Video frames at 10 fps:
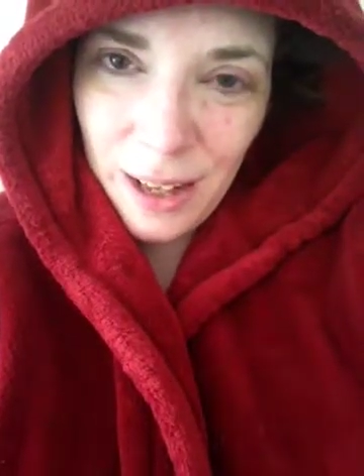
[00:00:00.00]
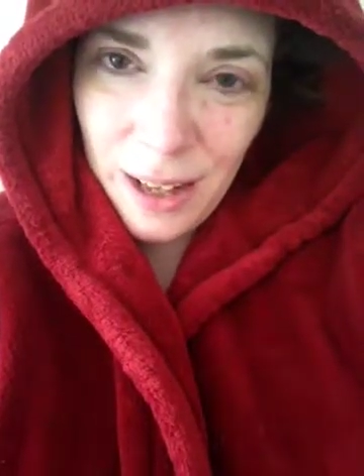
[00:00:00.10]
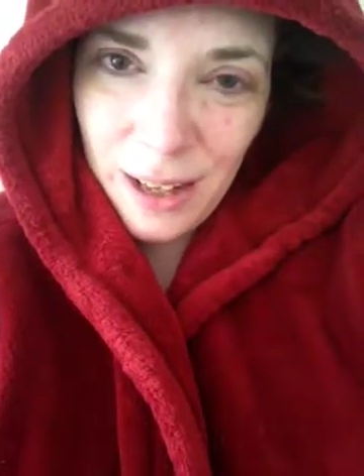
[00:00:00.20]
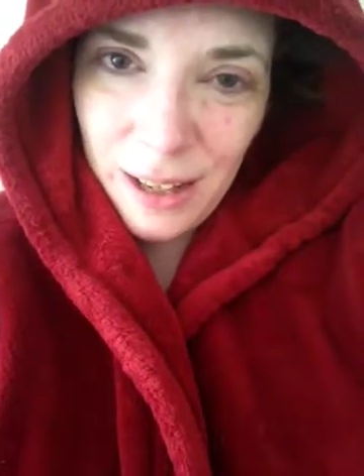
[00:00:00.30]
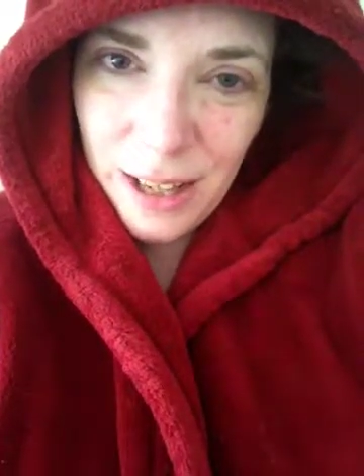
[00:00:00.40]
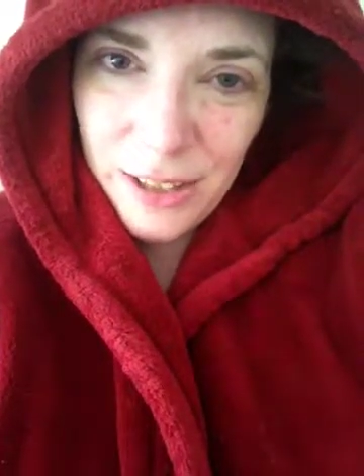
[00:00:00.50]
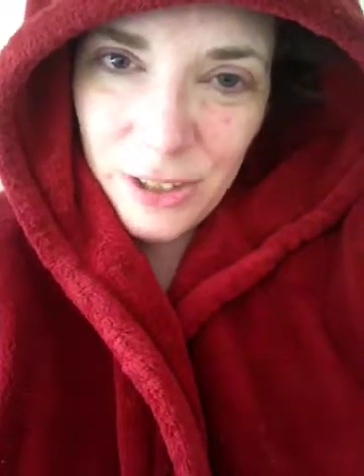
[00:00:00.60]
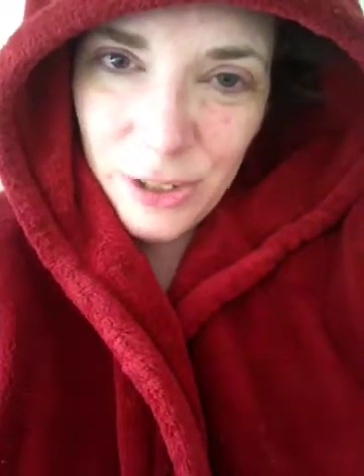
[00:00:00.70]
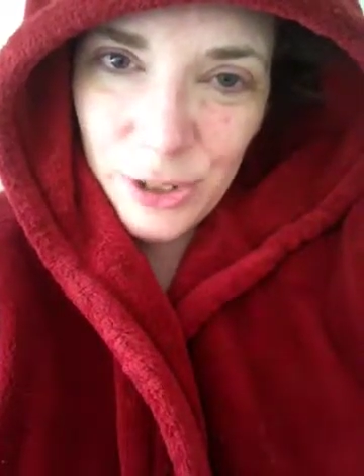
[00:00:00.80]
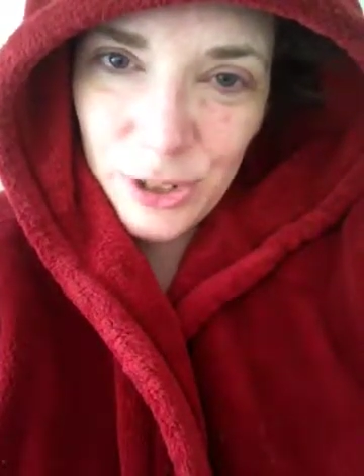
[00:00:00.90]

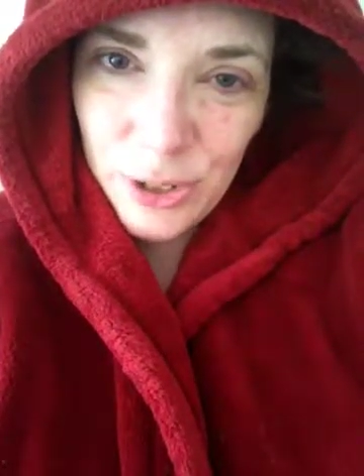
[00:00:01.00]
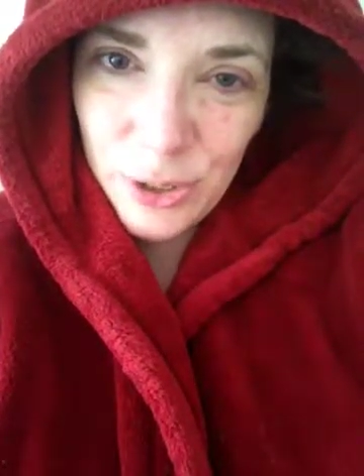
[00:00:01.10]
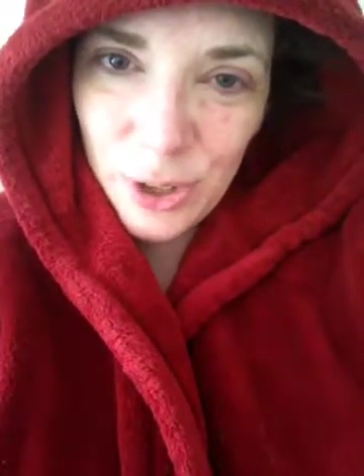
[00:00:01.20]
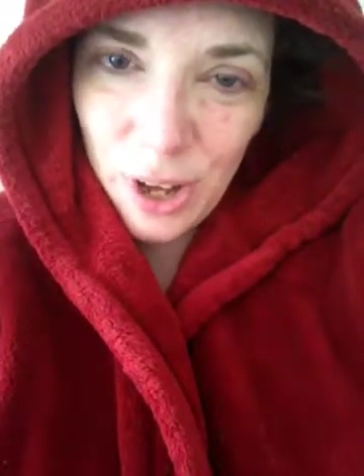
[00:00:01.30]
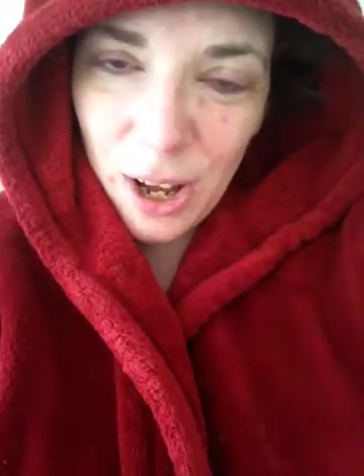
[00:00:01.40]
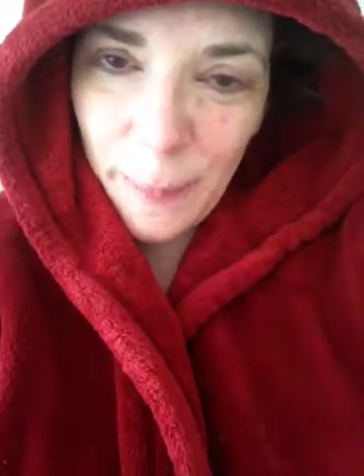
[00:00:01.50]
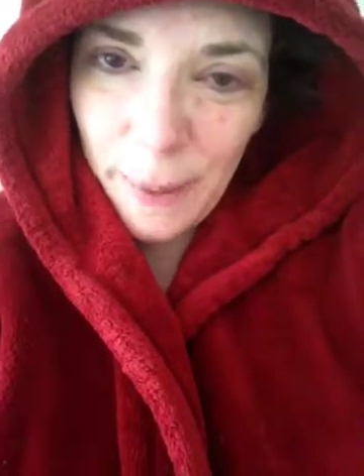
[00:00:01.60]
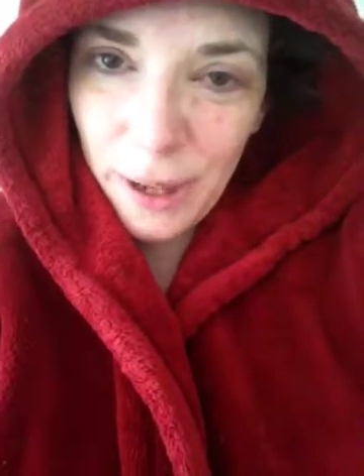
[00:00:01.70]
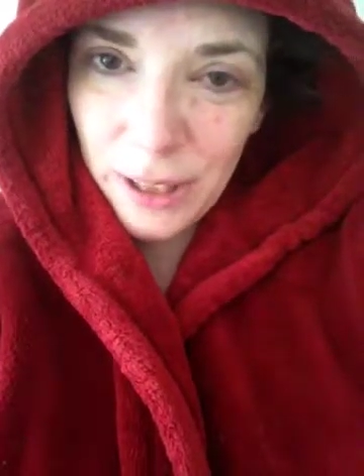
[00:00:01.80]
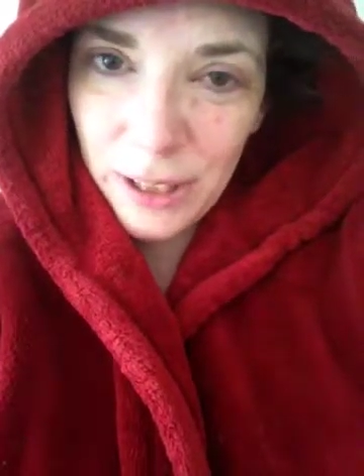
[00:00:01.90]
let's talk
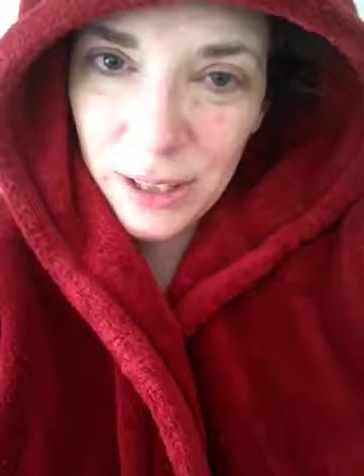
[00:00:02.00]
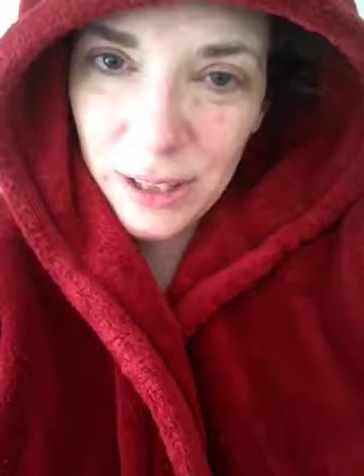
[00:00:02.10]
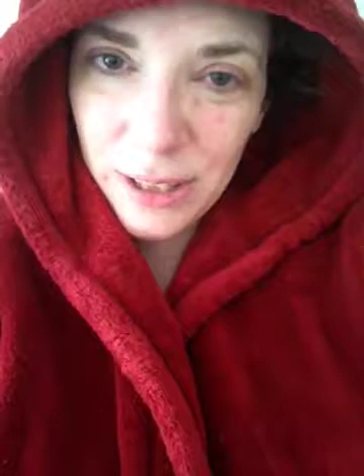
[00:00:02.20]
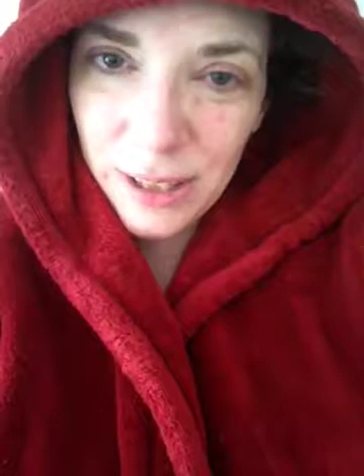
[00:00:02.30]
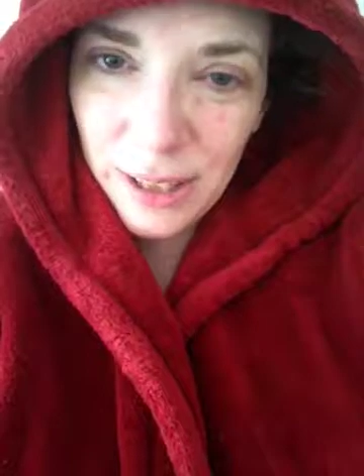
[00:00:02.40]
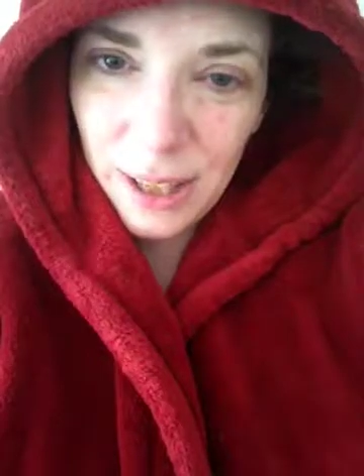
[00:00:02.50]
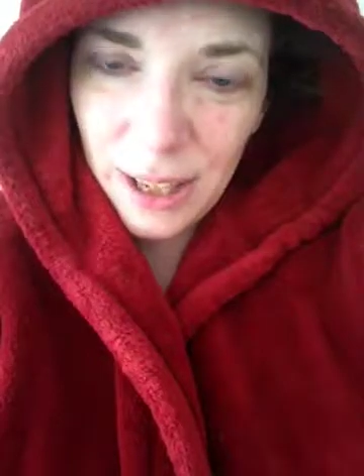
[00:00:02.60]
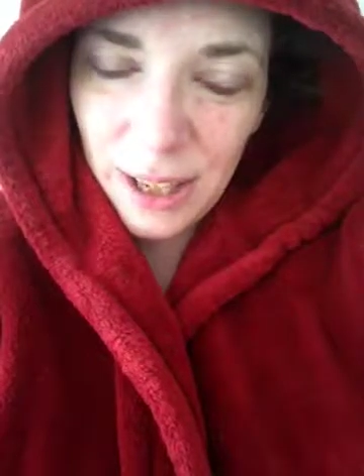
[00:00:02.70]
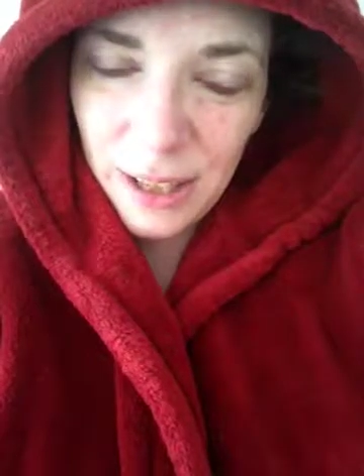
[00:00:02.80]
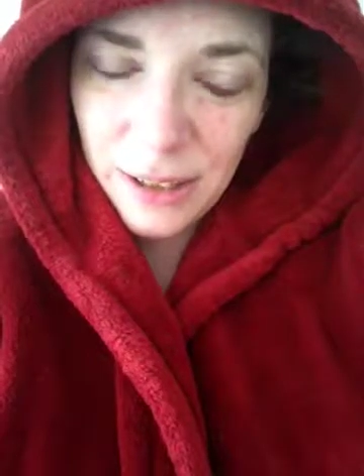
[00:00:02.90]
about it
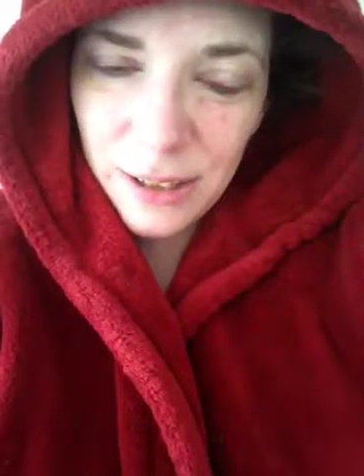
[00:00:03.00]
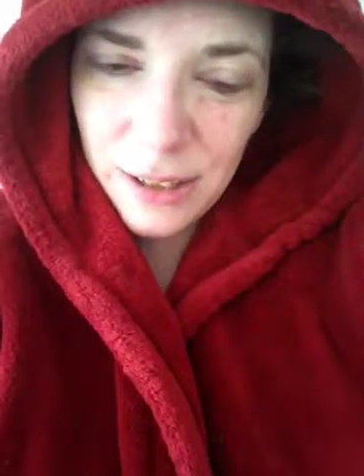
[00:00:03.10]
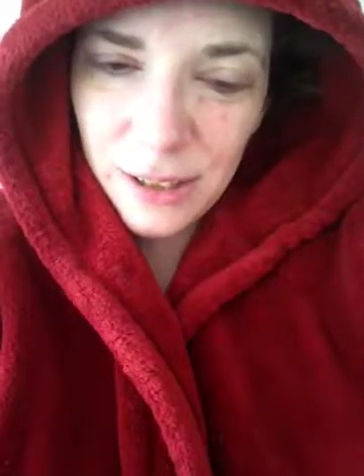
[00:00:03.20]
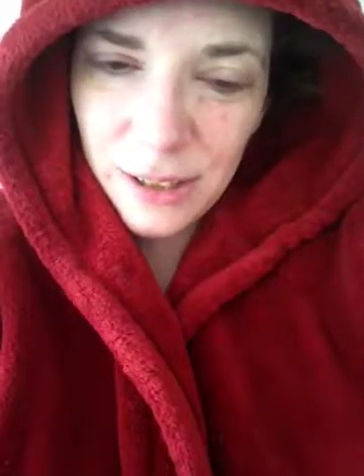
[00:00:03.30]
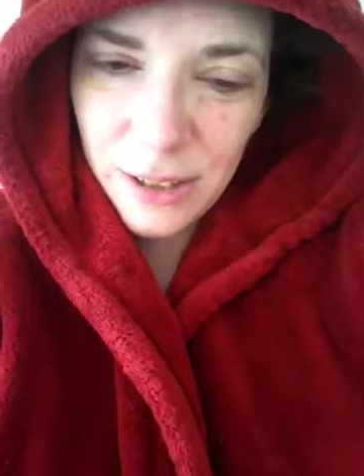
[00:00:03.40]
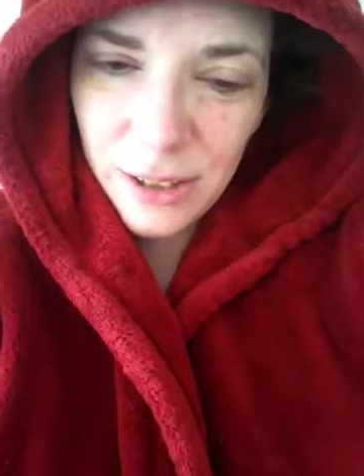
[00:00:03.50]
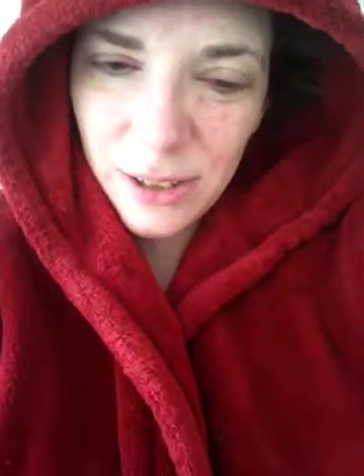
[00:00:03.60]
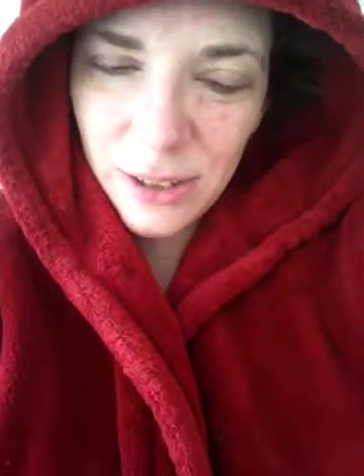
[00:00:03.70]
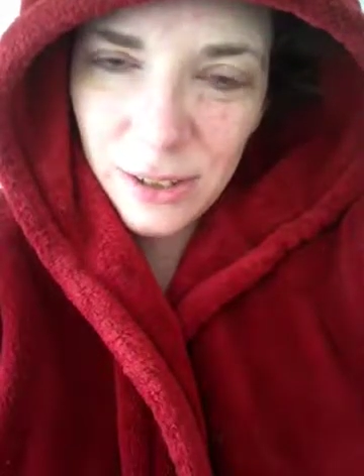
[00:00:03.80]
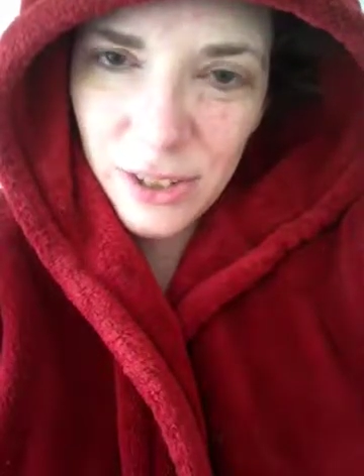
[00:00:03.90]
and
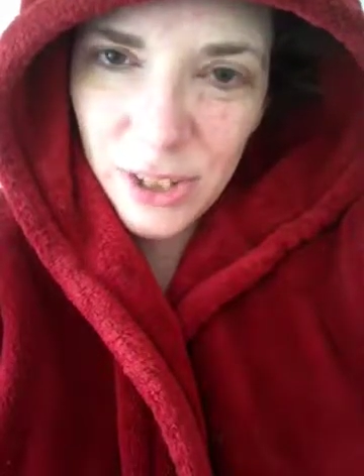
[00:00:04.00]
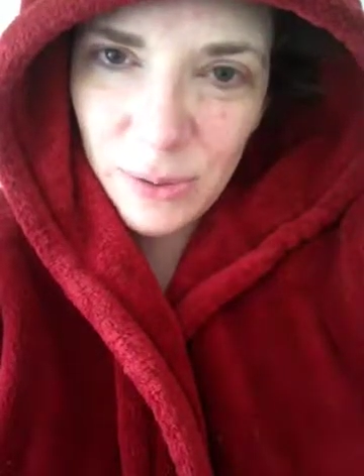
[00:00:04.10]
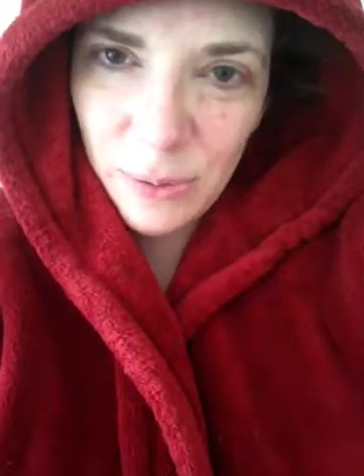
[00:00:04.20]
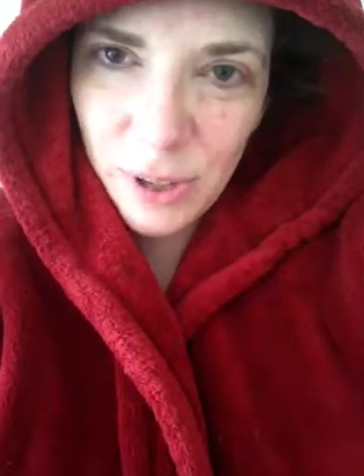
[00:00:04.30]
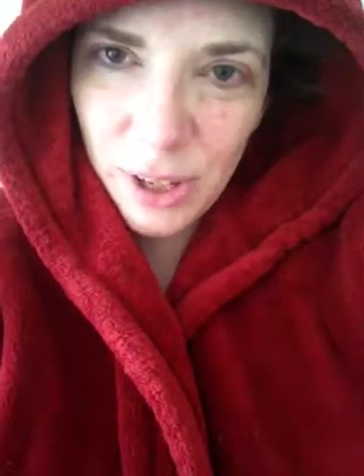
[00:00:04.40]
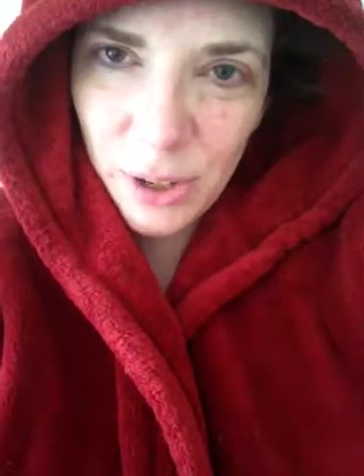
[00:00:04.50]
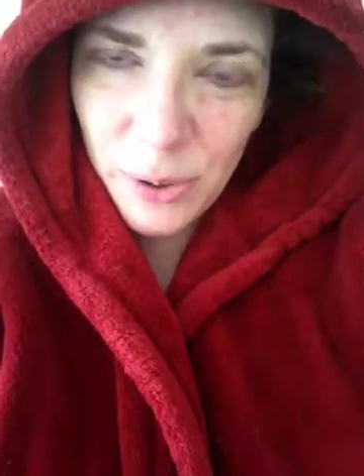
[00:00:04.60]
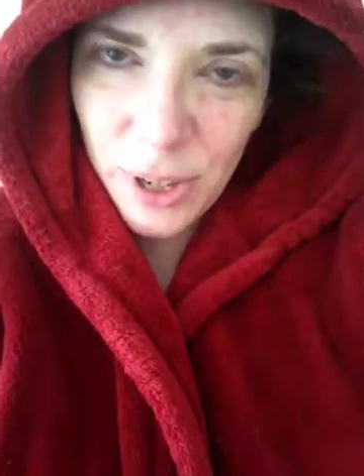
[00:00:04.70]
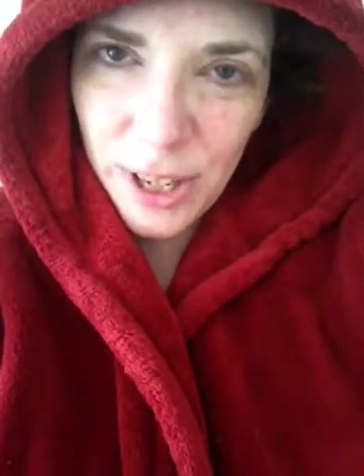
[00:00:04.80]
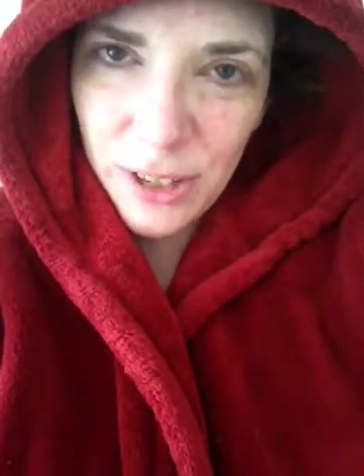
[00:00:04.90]
see what we can
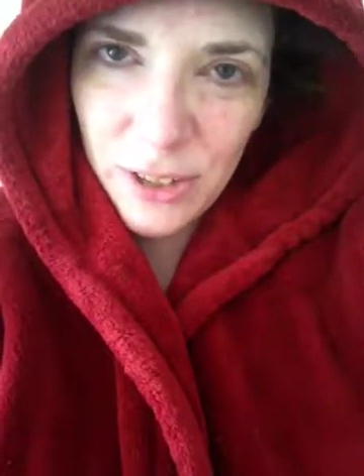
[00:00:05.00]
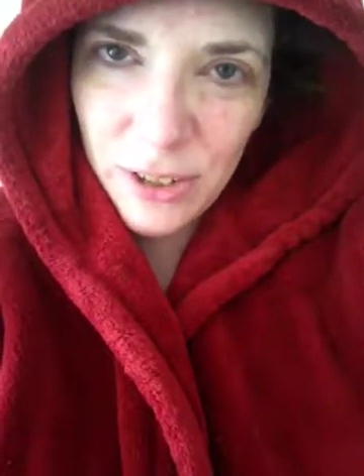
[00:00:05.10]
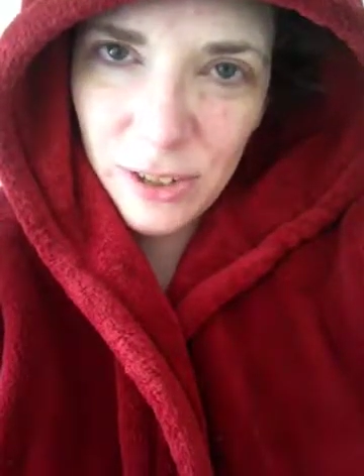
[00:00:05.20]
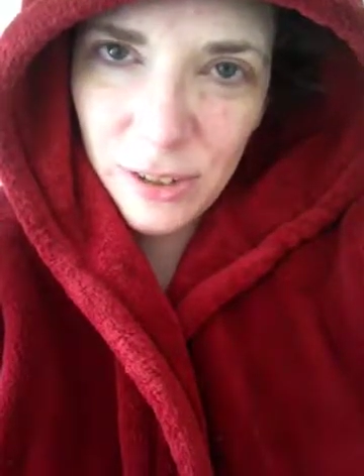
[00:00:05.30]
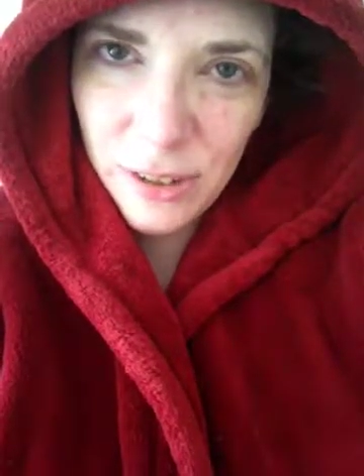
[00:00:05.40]
create.